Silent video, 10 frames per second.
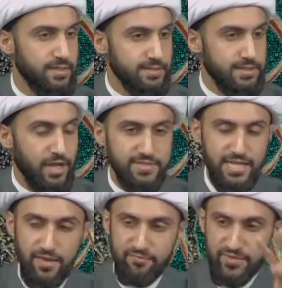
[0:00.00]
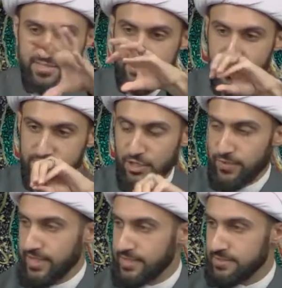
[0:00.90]
Now this emphasis on
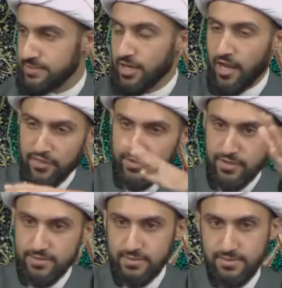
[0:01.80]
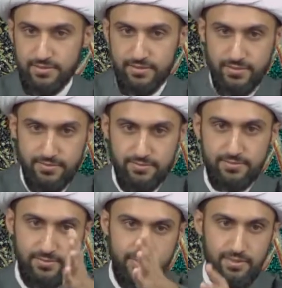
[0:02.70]
tawheed, there are other
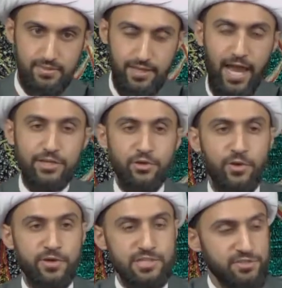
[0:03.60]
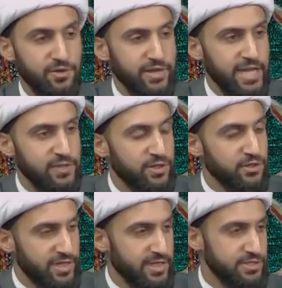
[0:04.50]
categories of tawheed we
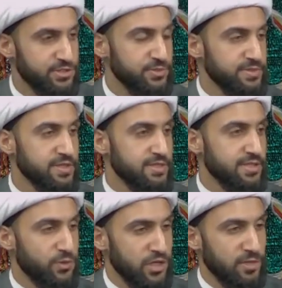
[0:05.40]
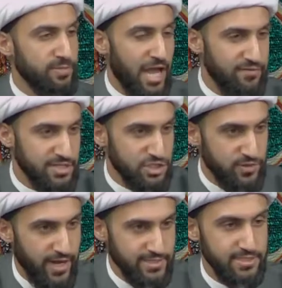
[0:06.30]
could get into that the ulama have
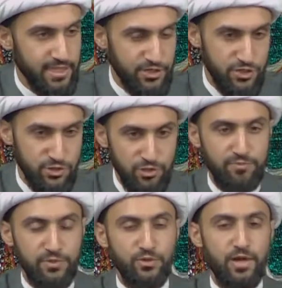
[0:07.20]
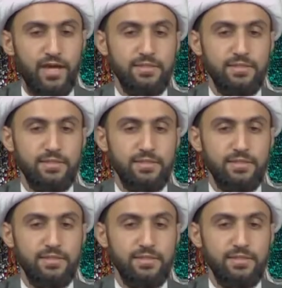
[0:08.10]
extracted and understood from the Quran.